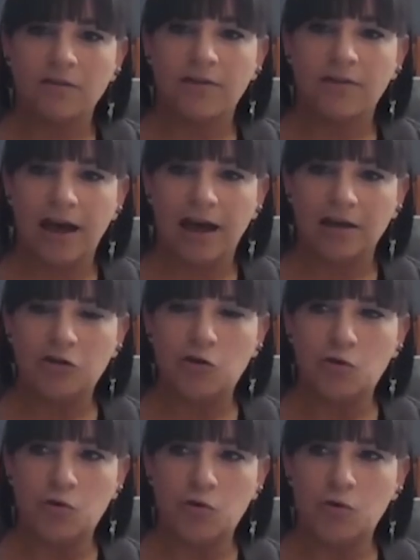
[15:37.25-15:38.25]
that
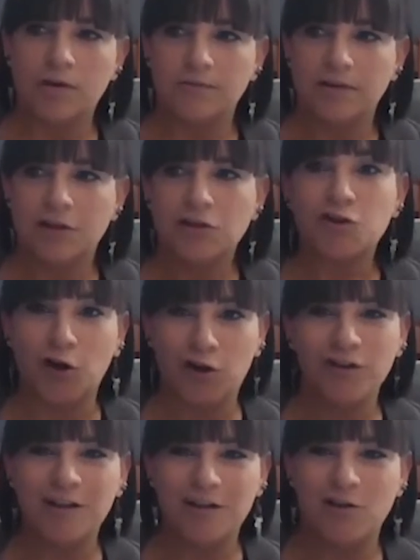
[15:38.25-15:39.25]
you
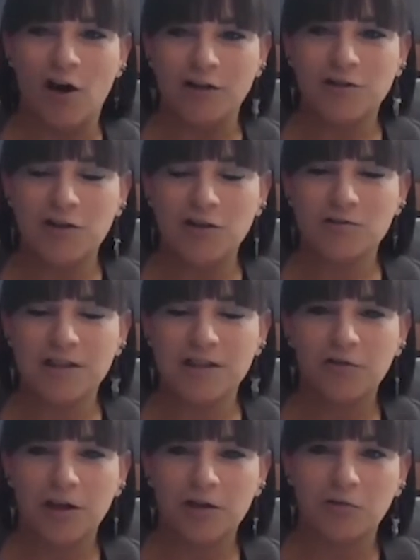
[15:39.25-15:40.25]
internally talk to
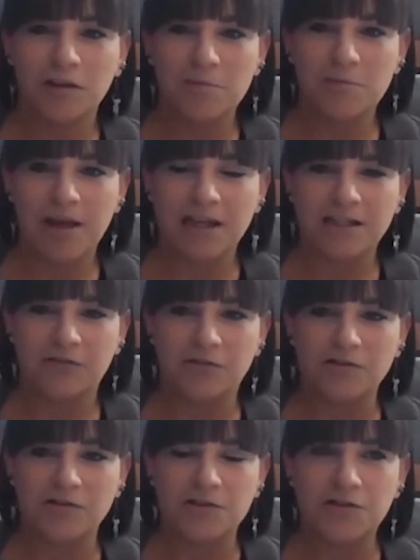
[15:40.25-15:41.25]
yourself can really make a
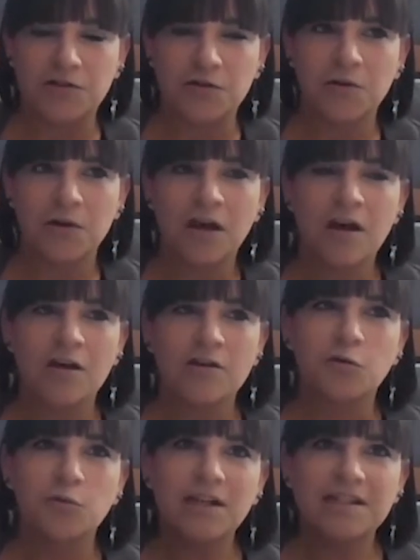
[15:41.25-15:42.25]
difference too.
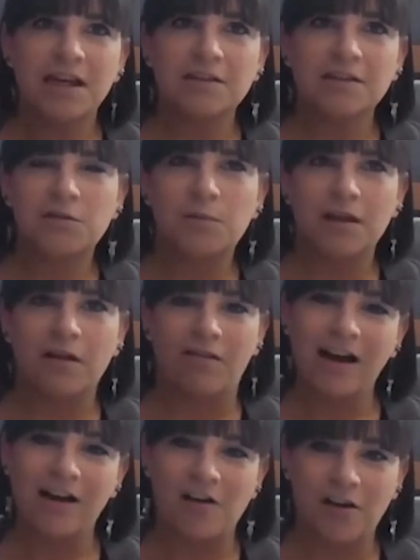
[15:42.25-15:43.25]
So we tend to be a
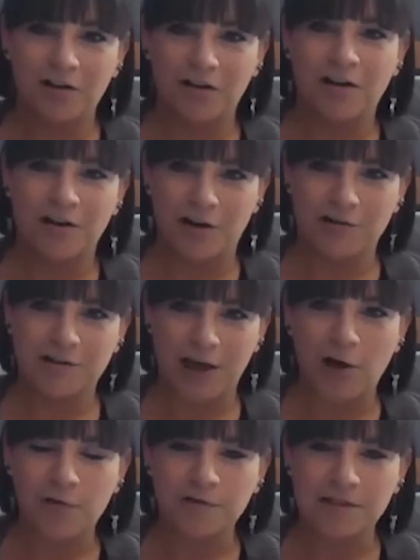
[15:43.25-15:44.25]
lot harder on
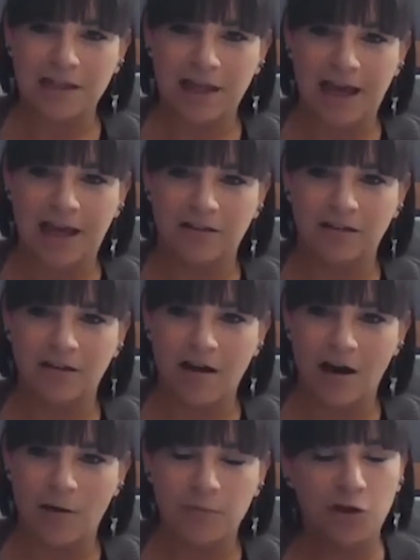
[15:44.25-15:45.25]
ourselves than,
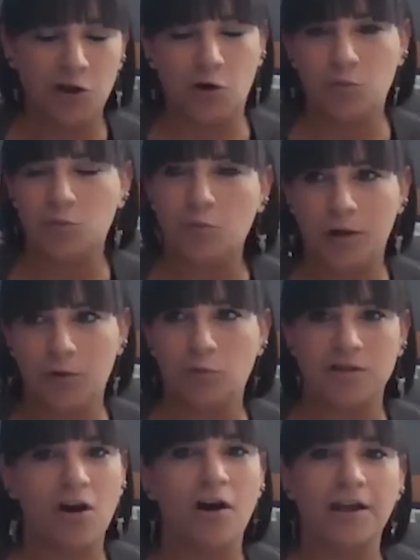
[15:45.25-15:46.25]
when we're
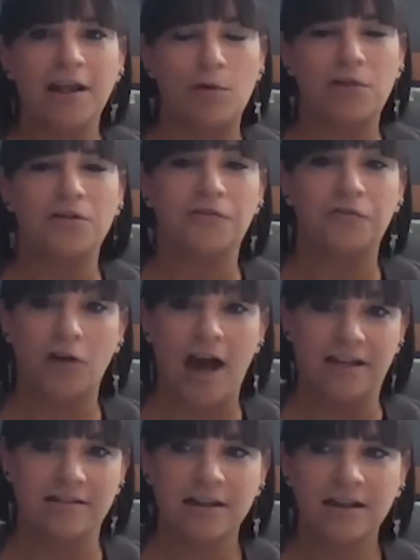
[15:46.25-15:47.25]
talking with a
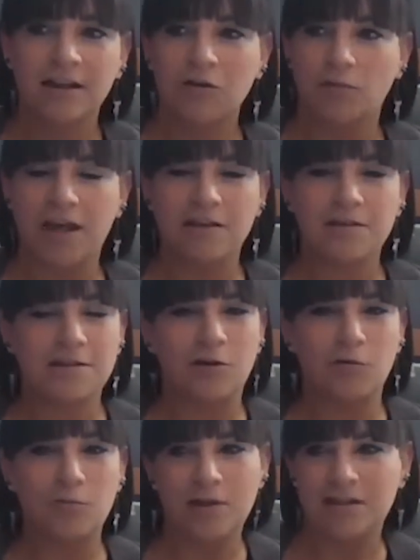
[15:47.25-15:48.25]
friend, right?
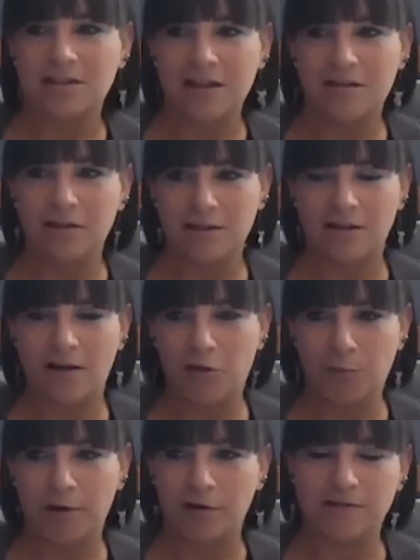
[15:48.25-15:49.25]
So we see this
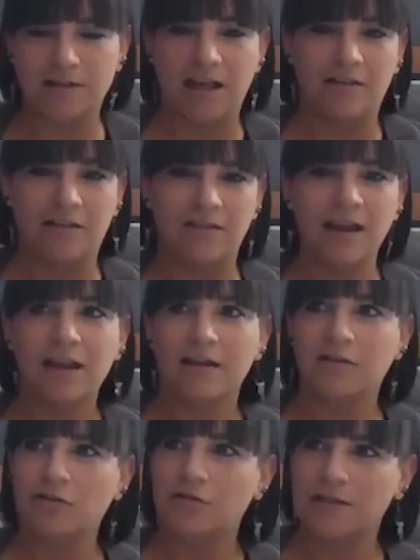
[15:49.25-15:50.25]
other person
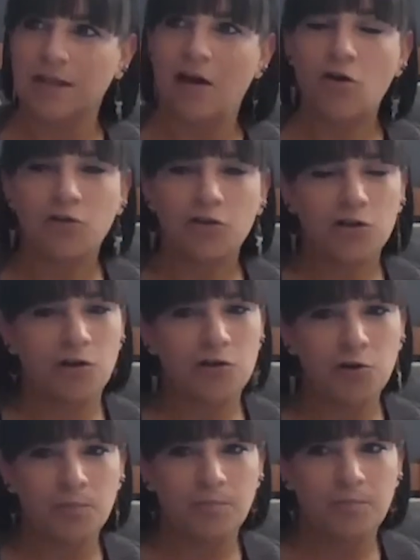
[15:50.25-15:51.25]
and you say, oh,
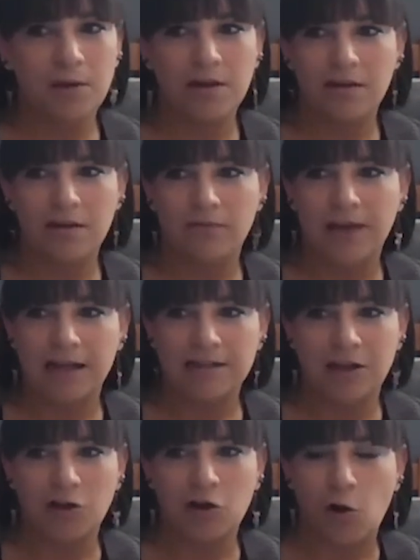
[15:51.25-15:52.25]
you maybe that
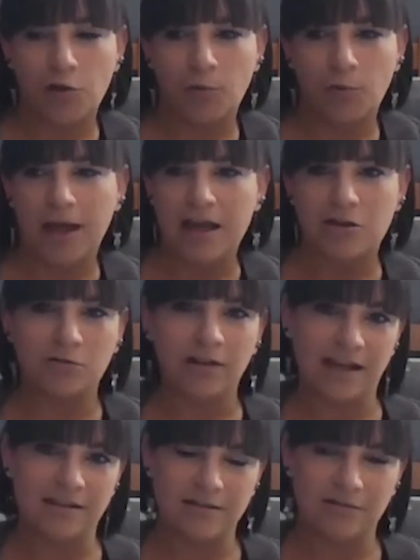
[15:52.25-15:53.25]
didn't go the way you
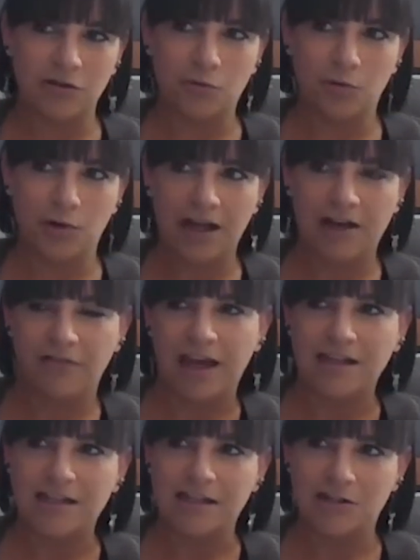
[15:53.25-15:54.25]
would have
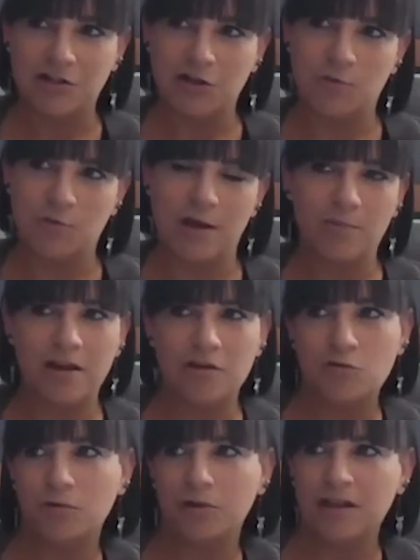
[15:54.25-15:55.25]
liked it to. Maybe
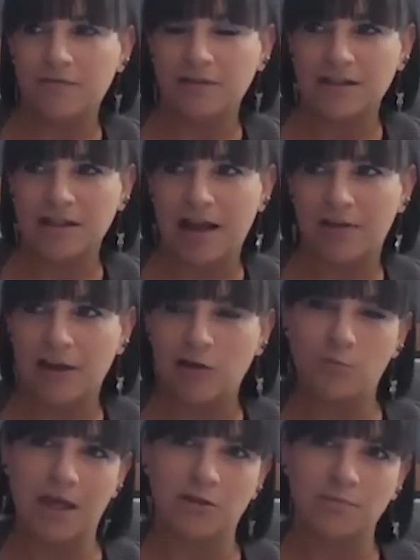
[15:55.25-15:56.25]
you would even say that you
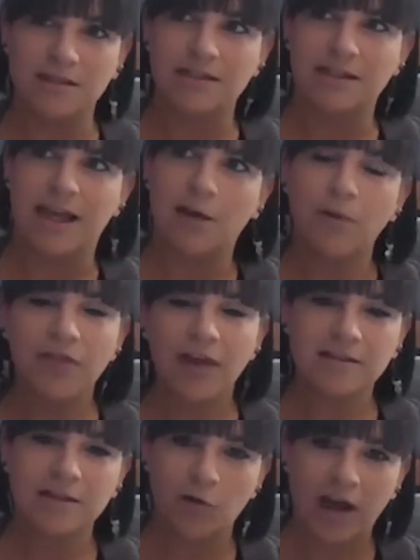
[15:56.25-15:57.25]
made a mistake, but
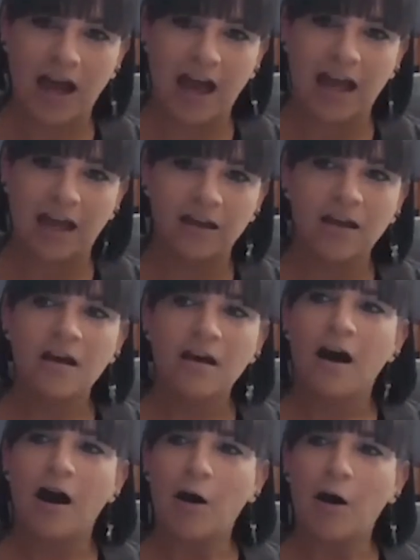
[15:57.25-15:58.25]
that's okay.
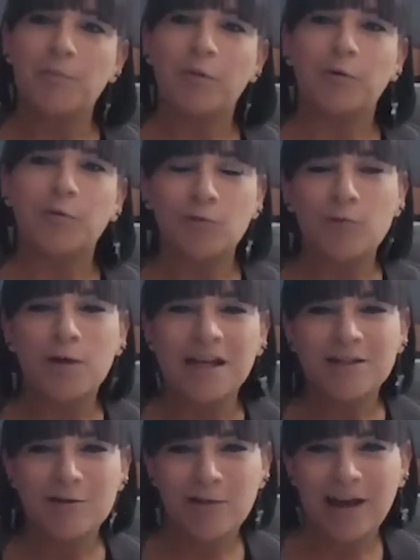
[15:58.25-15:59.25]
But when we
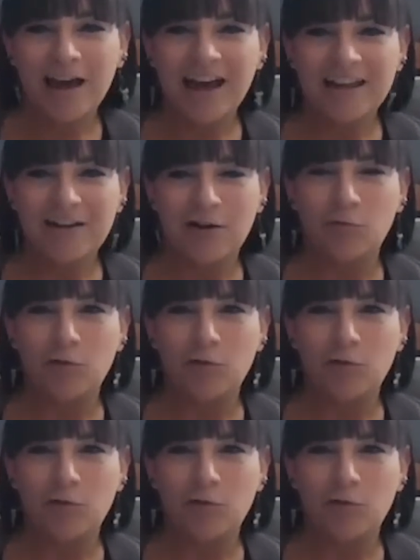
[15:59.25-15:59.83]
do that, when